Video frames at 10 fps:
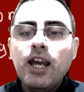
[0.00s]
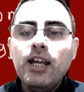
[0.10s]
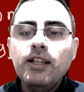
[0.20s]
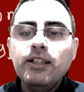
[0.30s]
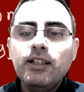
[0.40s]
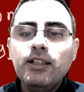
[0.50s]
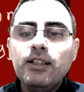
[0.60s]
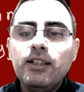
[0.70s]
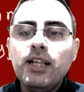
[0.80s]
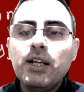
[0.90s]
and
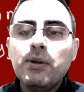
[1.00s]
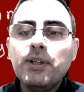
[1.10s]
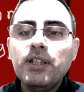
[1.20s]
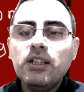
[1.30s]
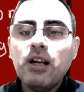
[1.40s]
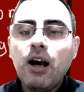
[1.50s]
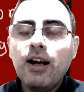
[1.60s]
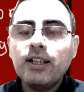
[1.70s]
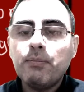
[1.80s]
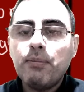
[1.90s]
it decreases
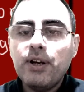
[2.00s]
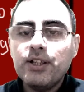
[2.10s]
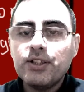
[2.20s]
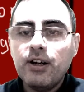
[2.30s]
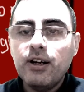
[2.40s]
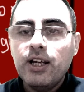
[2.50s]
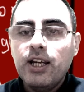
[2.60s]
heart pressure.